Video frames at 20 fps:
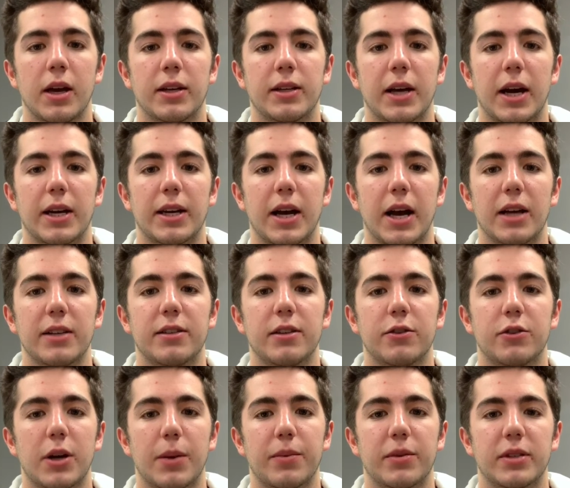
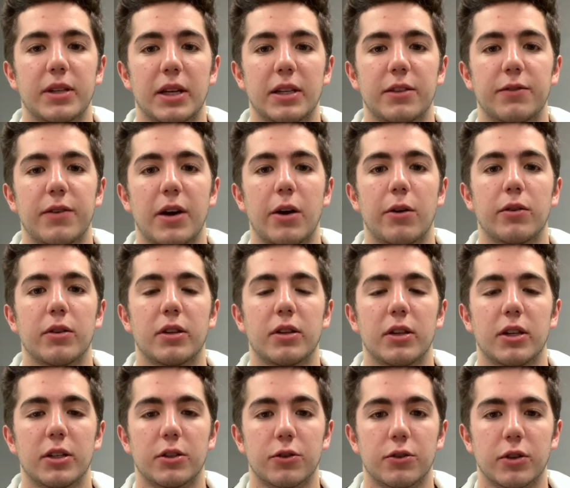Dionysus represents
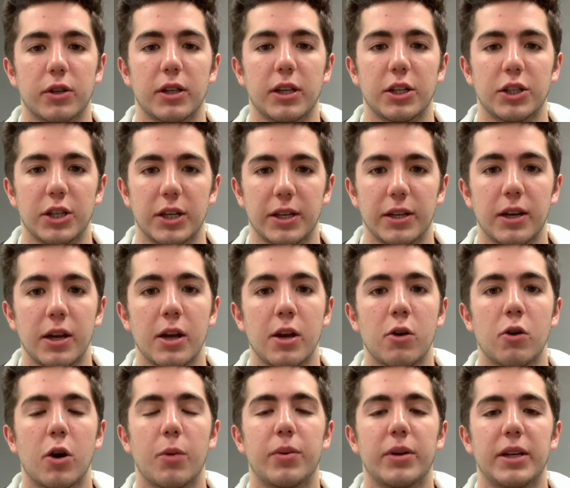following religion,
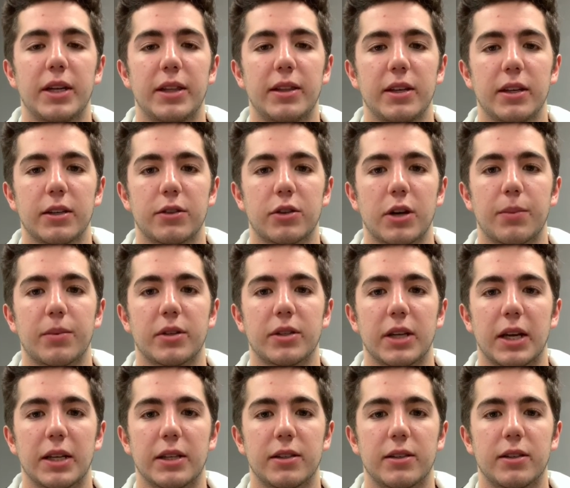while Prometheus
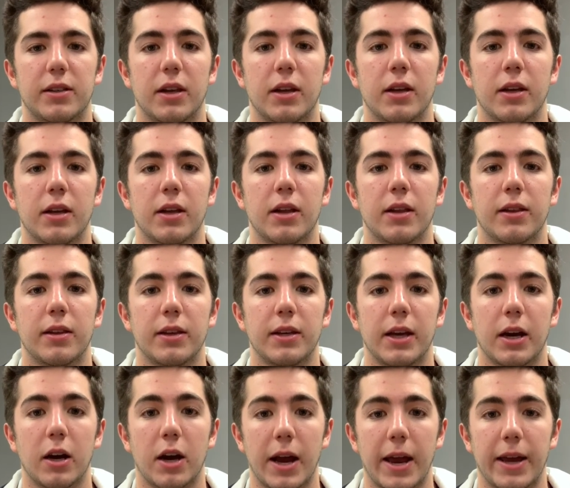represents
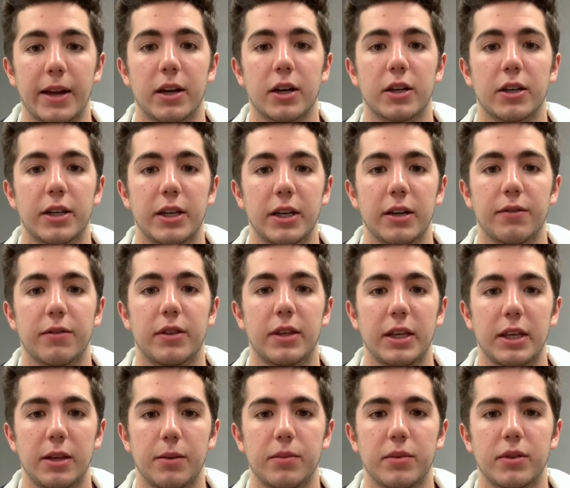the anarchy of
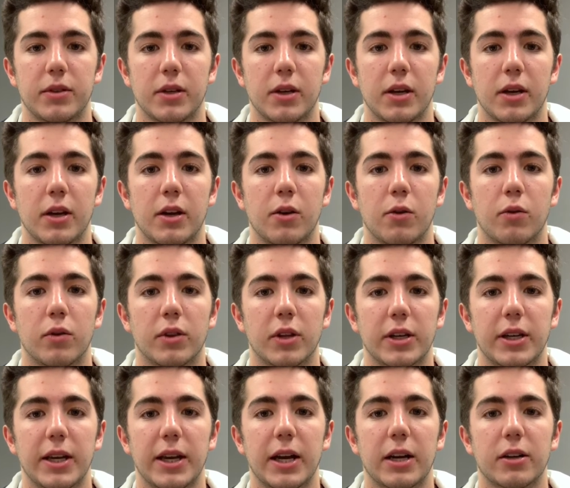Thebes. When
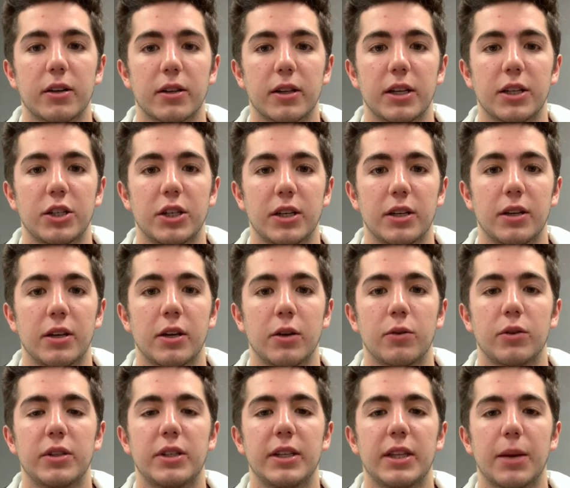looking at religion,
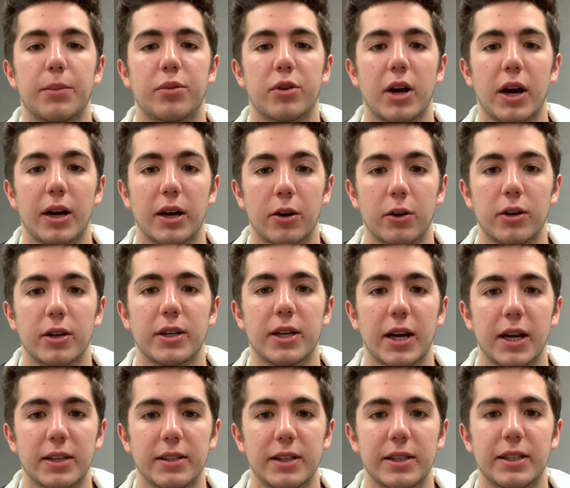we see that
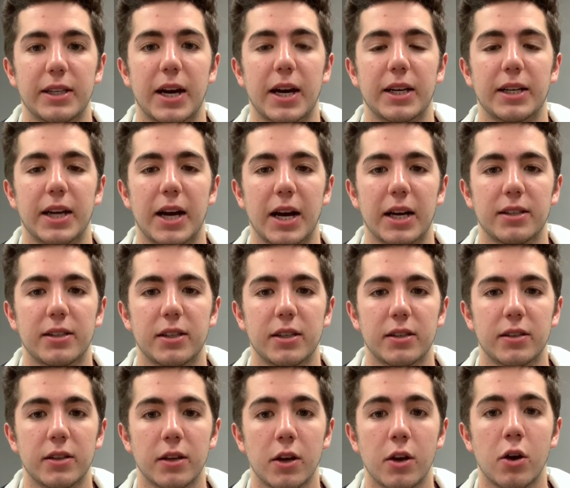prioritizing
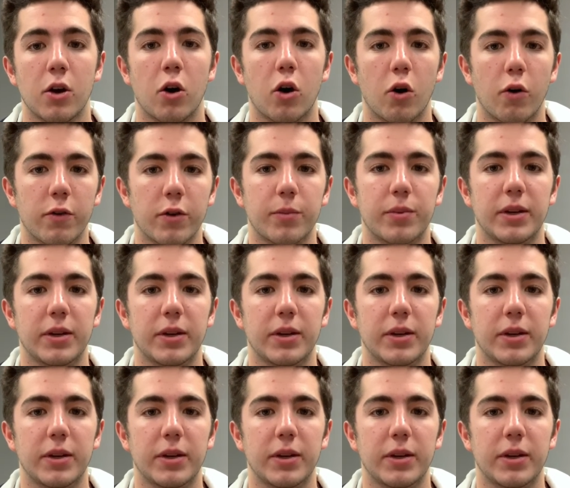Dionysus over